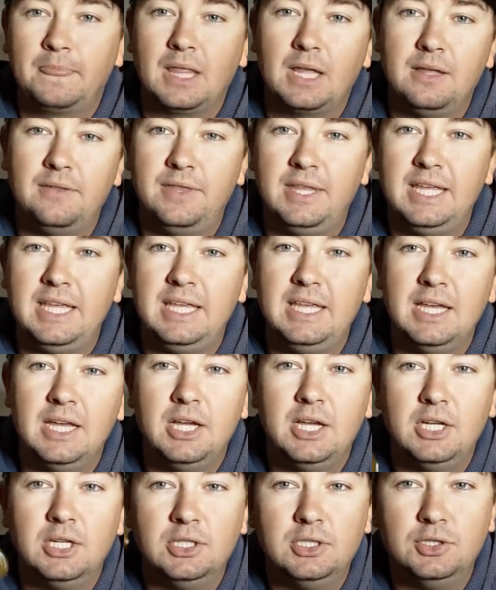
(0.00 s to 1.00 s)
the
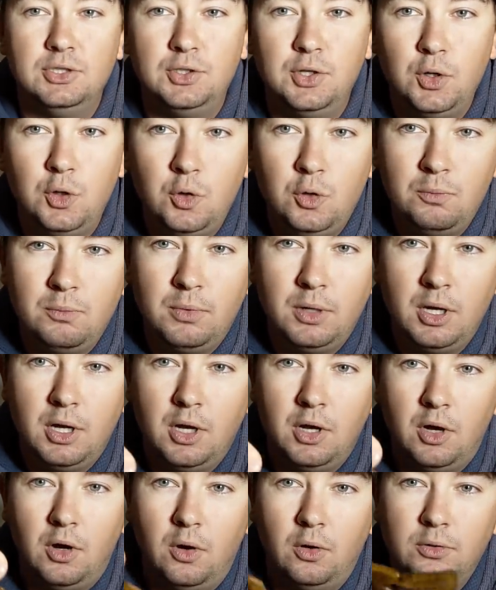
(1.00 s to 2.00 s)
Zoom
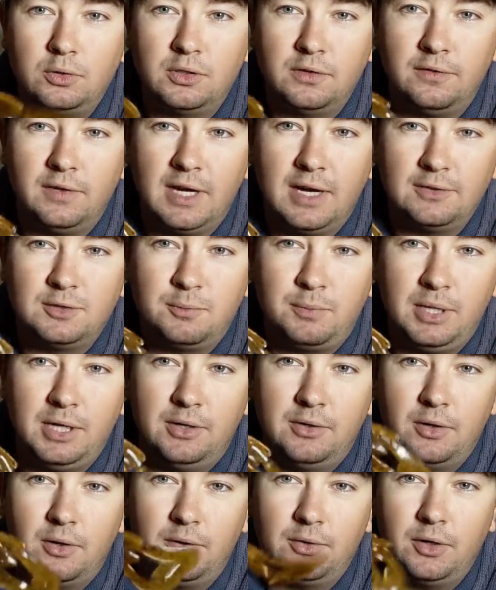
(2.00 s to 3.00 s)
Ultra Vibe
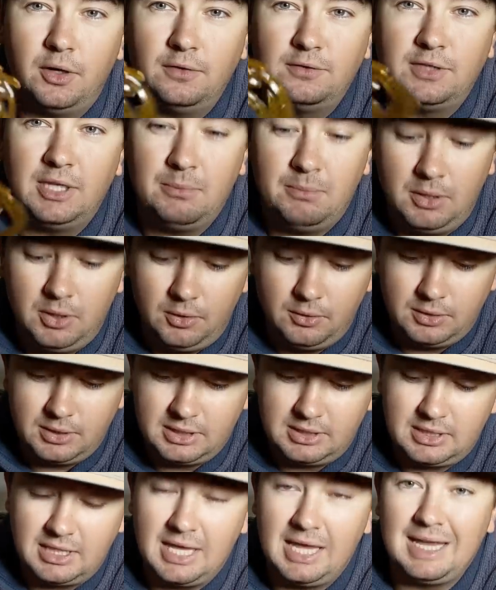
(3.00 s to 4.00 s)
speed crawl. Y'all seen me use
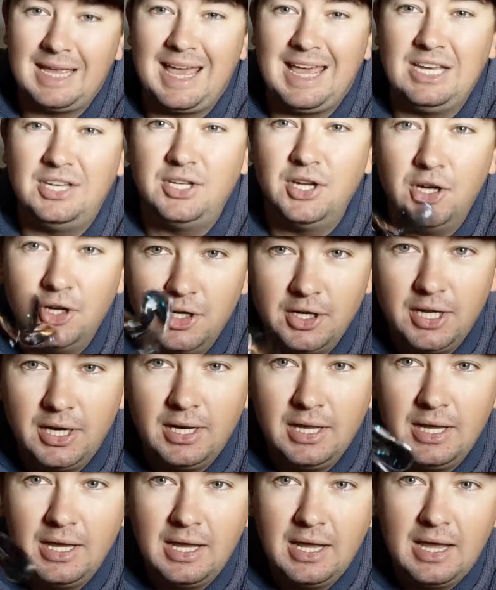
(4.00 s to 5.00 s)
this thing a
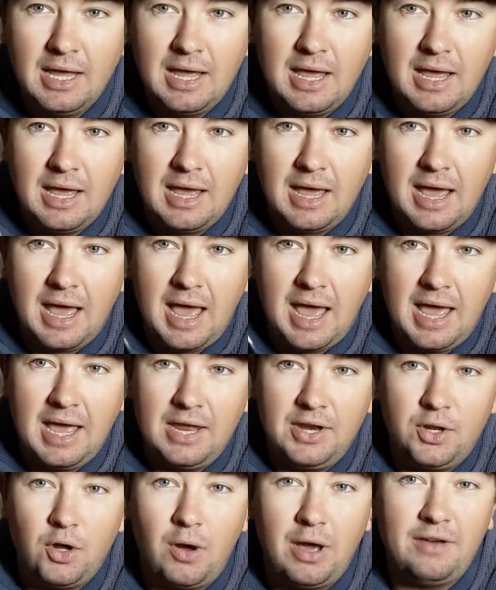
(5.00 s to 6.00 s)
ton,
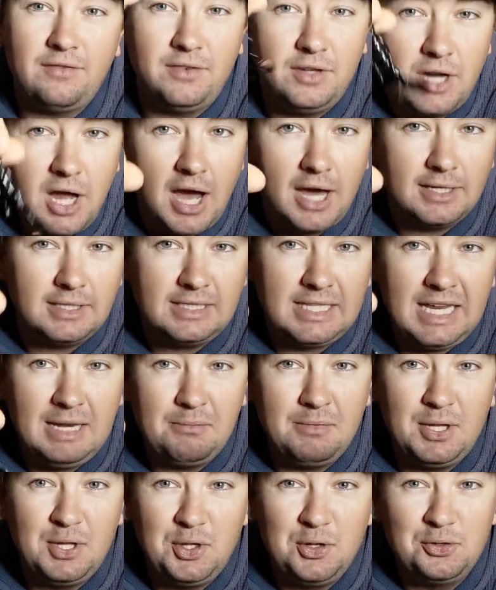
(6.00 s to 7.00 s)
and y'all have not seen
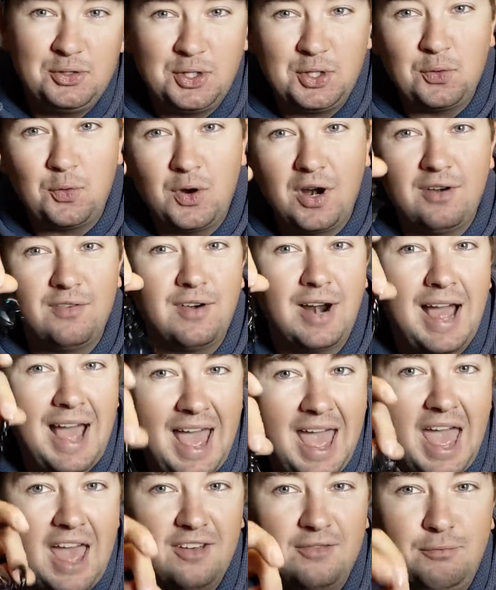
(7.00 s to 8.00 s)
me use it whenever I
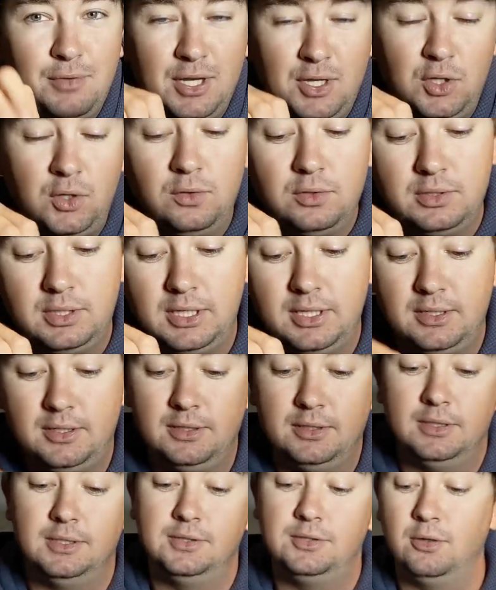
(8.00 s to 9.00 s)
have been using it a
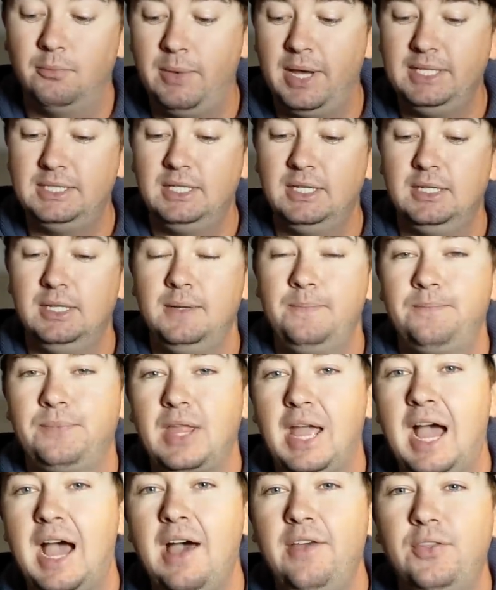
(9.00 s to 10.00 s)
ton. So basically,
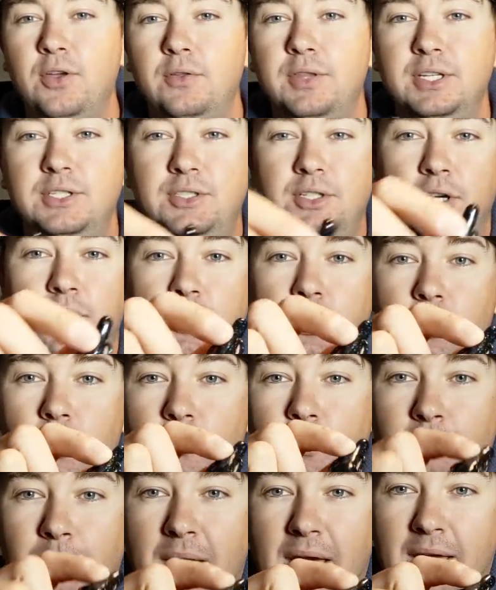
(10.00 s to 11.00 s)
I throw this sucker
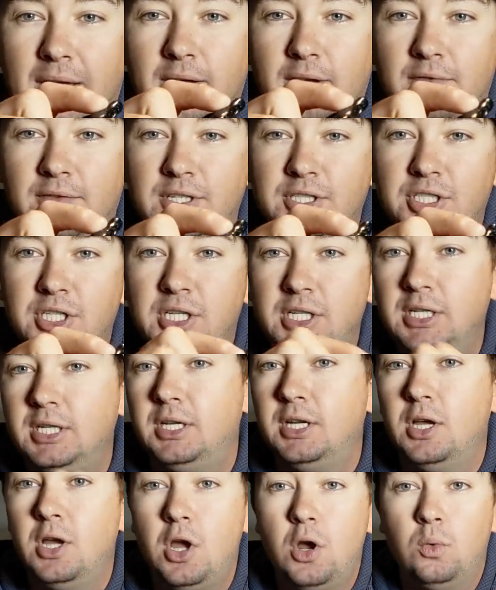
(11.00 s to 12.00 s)
on the back of a
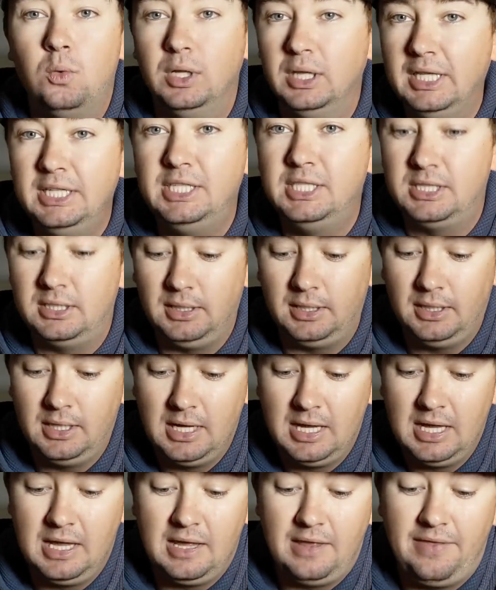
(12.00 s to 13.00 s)
jig religiously.
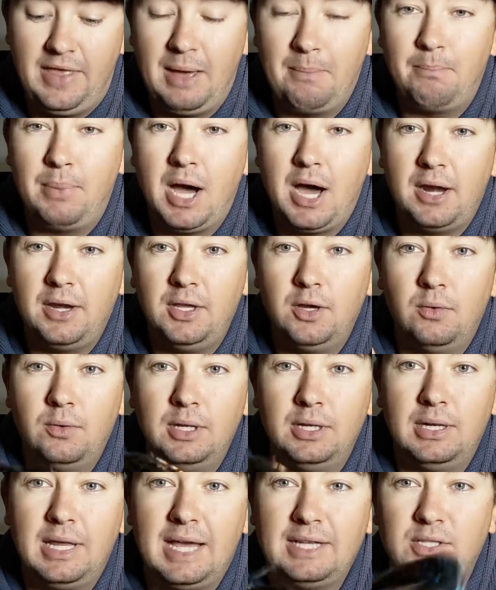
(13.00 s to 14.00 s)
That body on
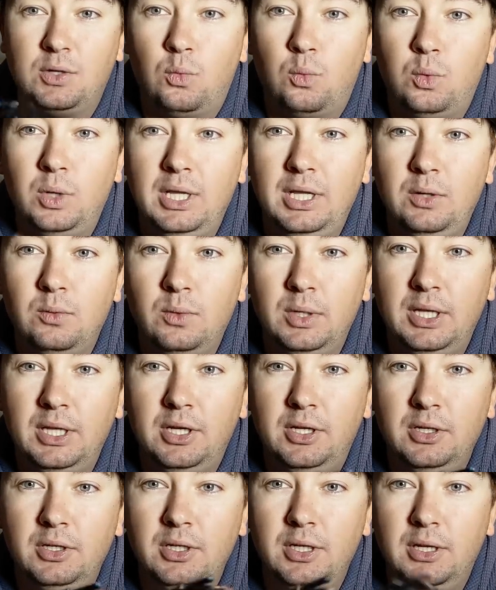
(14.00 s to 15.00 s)
it has a really, really
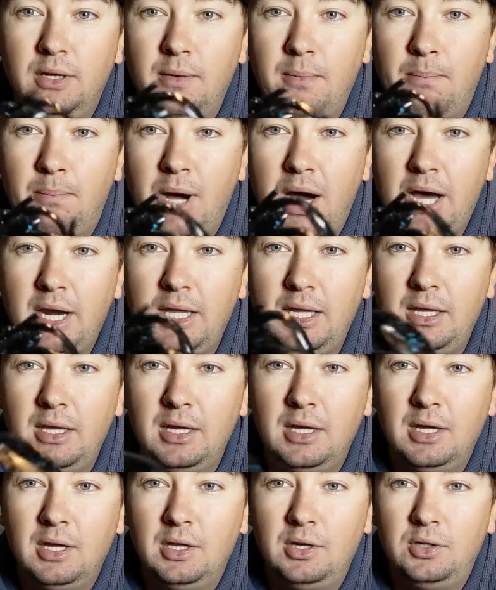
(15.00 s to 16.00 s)
good body
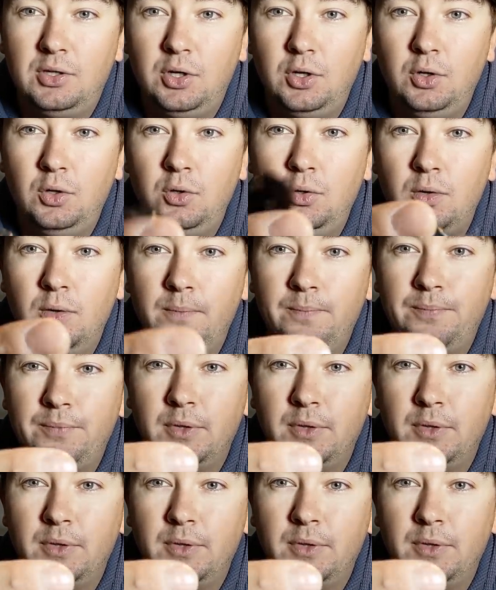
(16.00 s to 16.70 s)
to